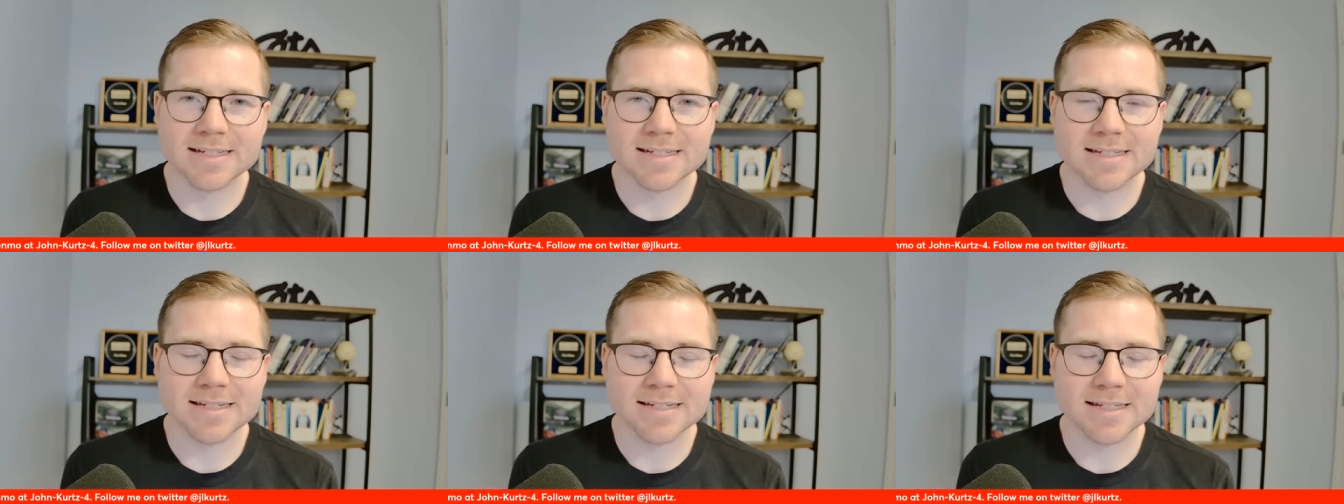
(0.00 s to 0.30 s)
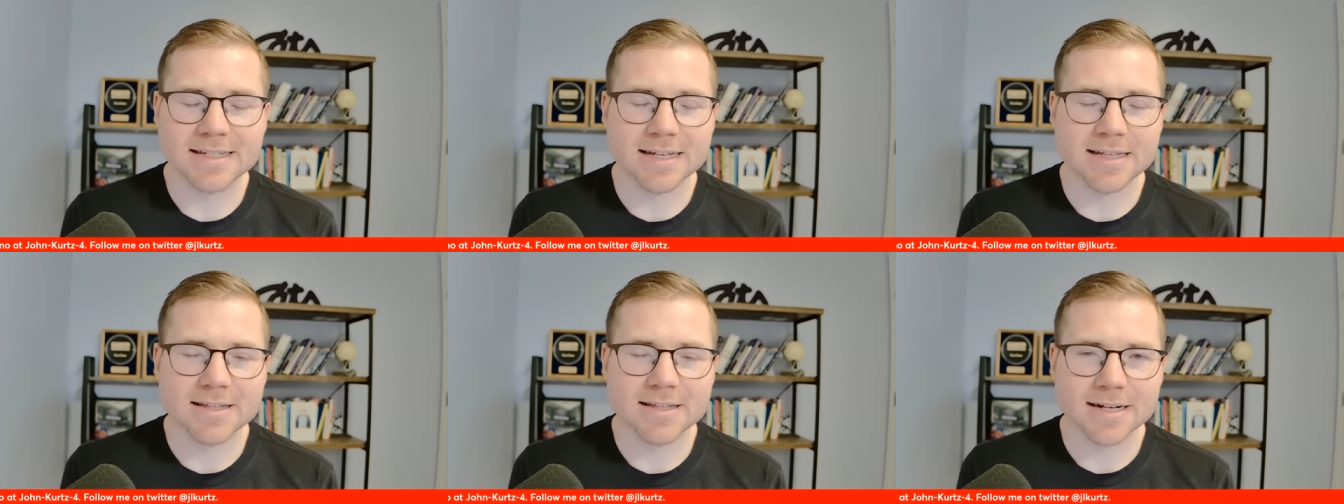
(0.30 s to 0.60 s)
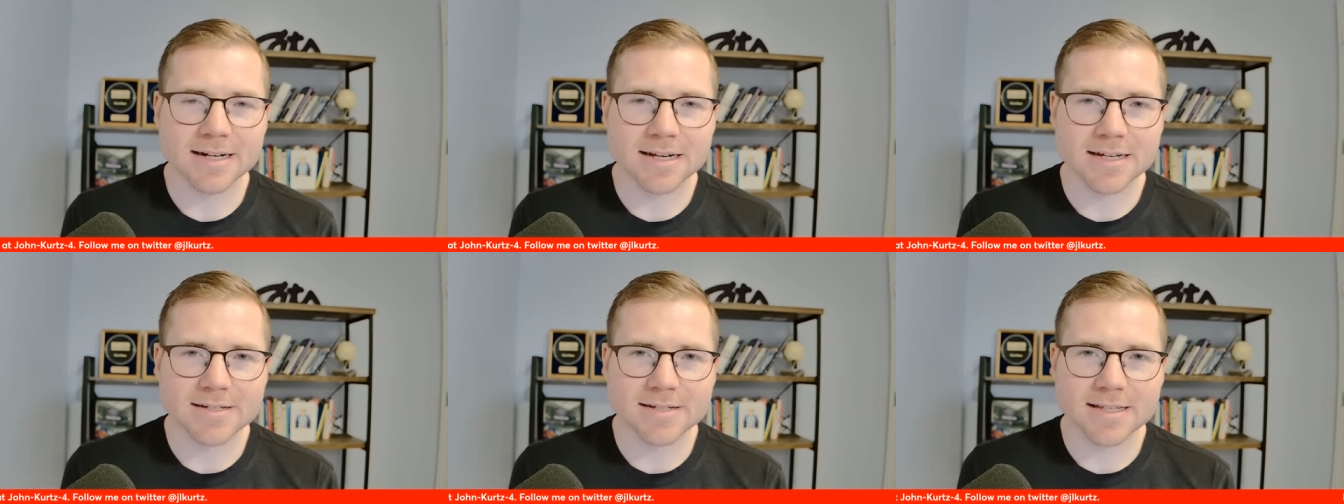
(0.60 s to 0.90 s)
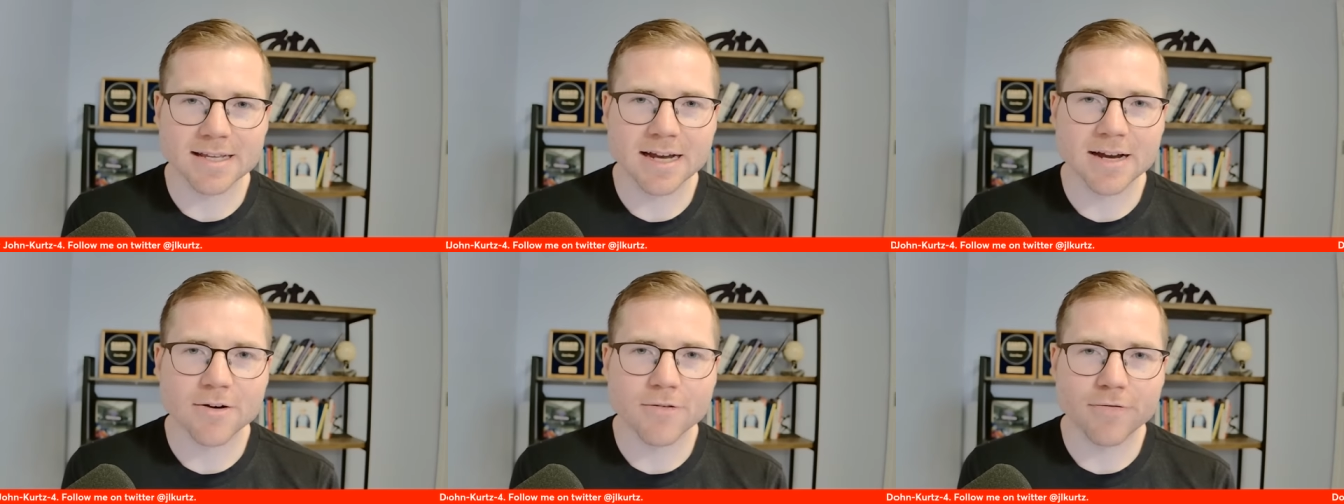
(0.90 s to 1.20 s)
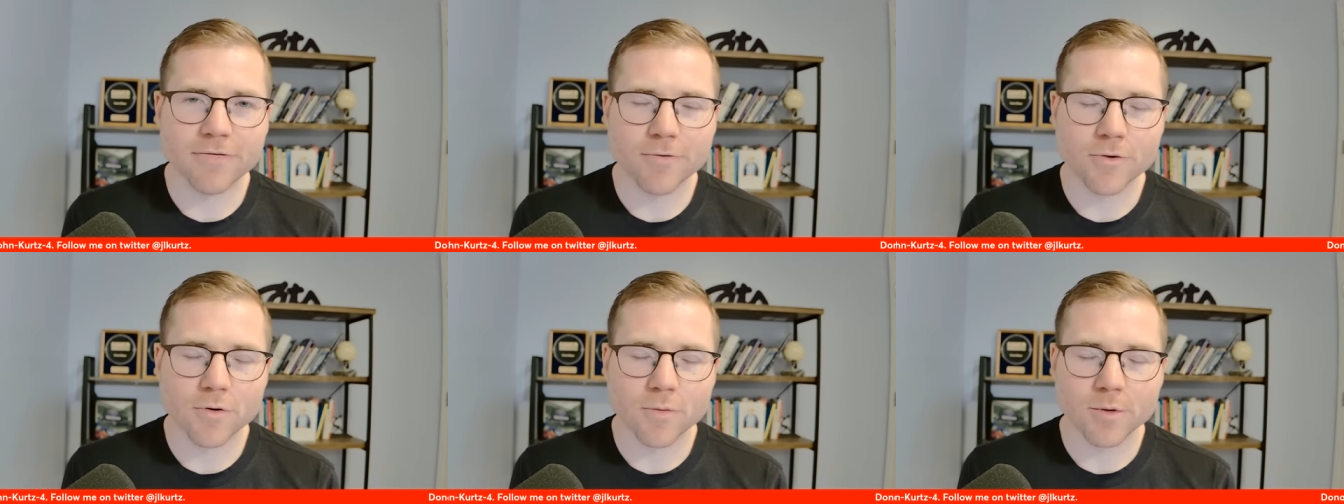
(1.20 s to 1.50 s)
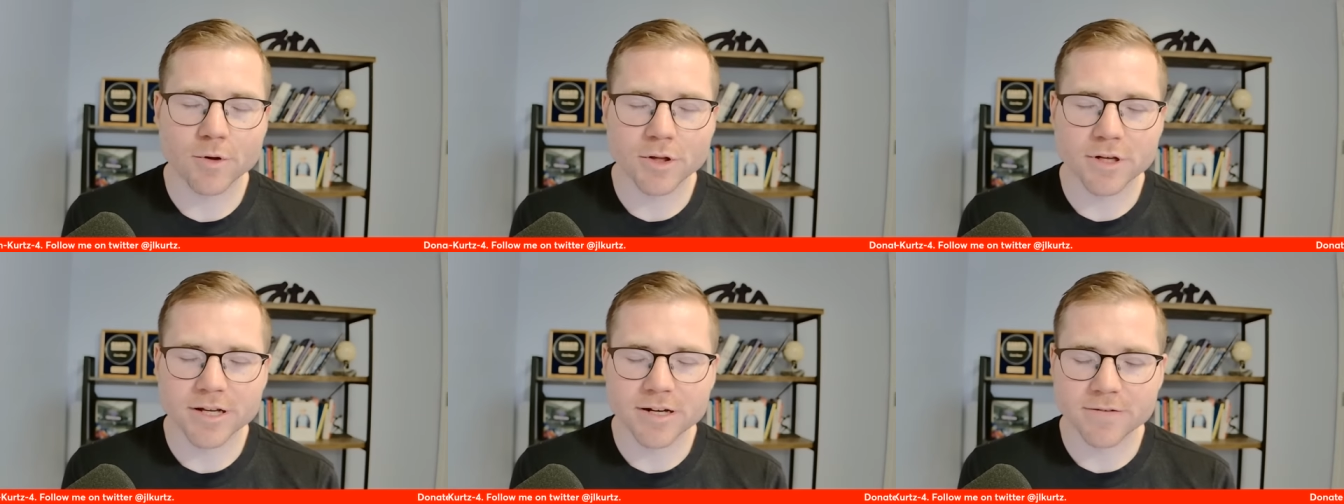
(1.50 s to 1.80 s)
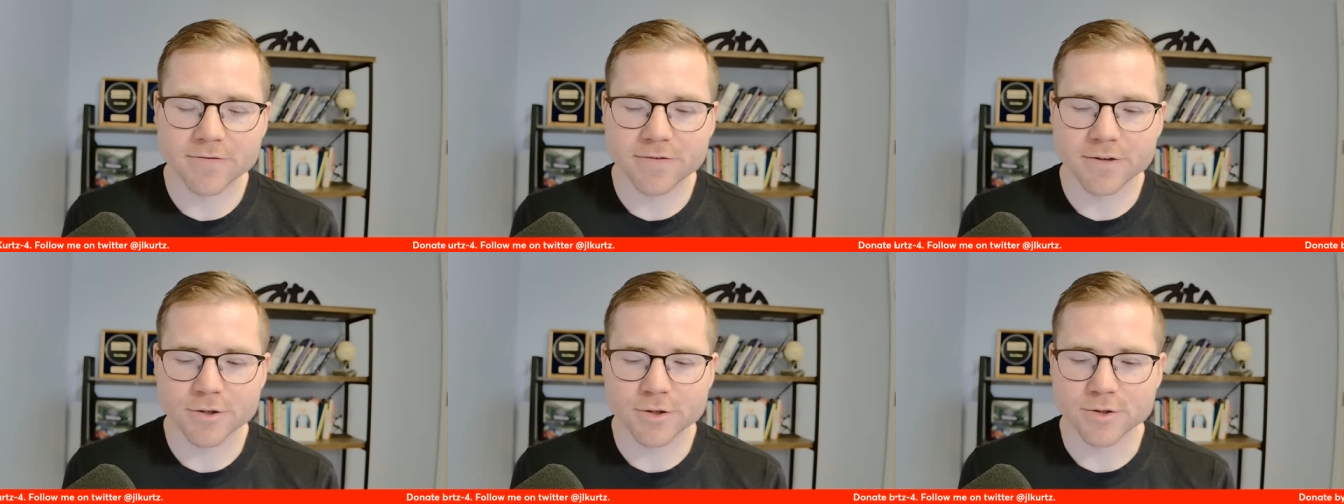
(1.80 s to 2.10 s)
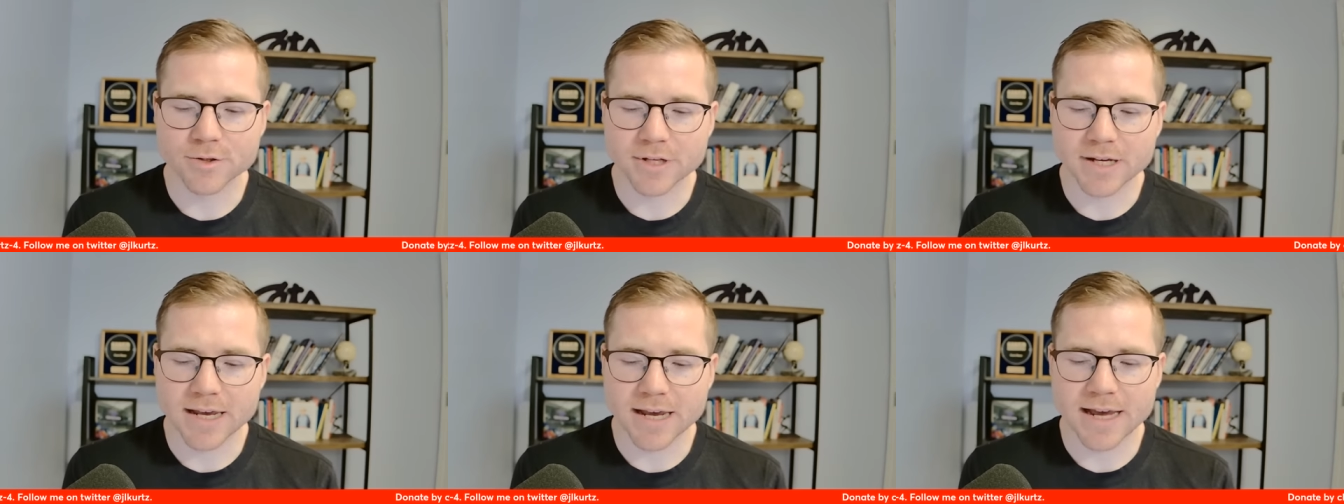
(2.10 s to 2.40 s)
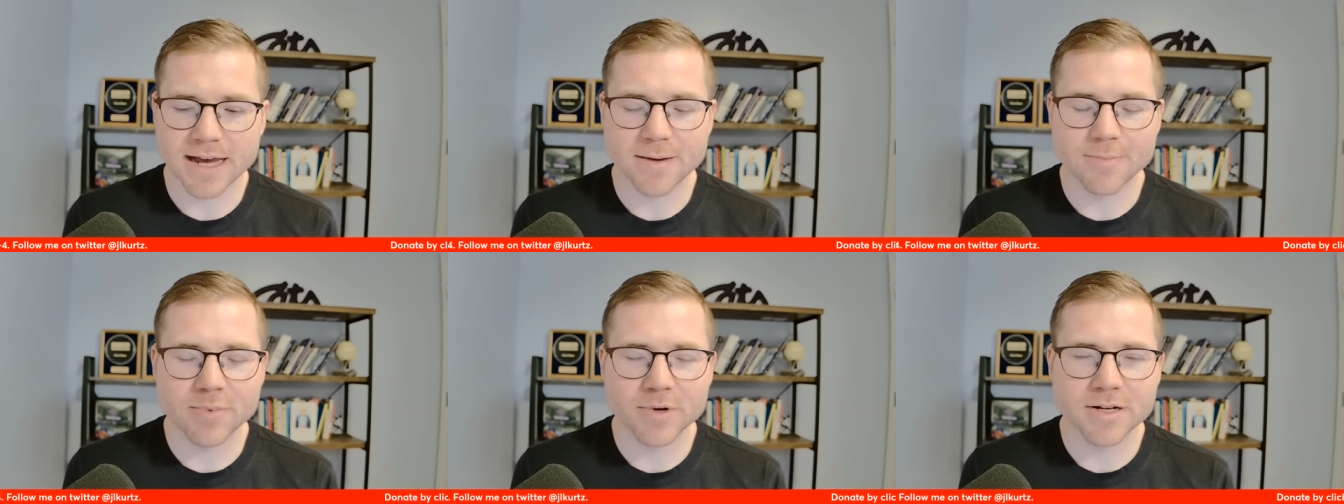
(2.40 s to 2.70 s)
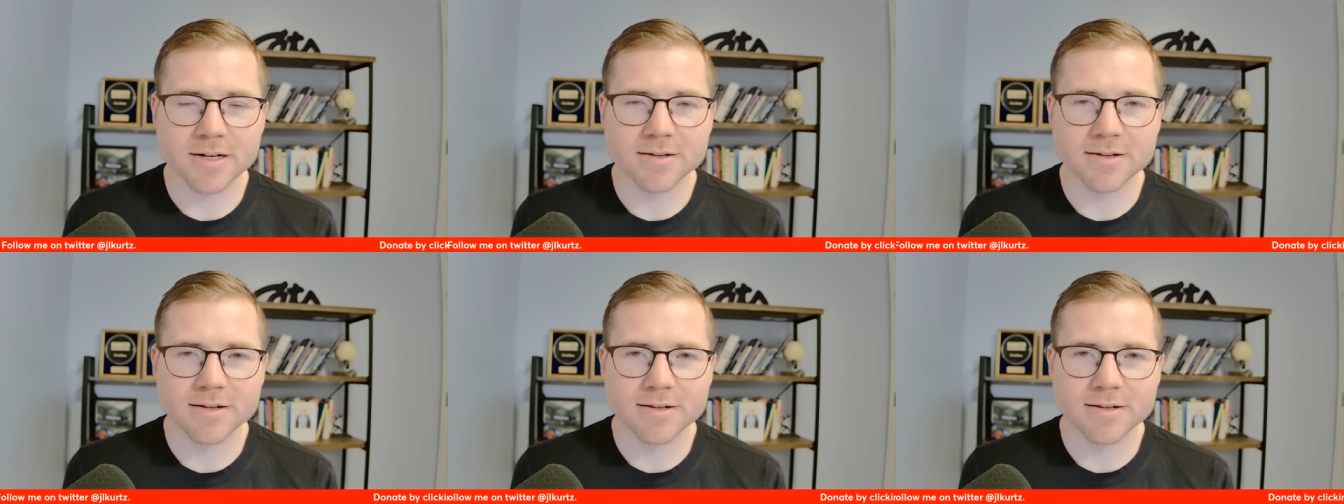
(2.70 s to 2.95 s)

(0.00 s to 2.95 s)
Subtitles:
SEC that has now formally and officially happened,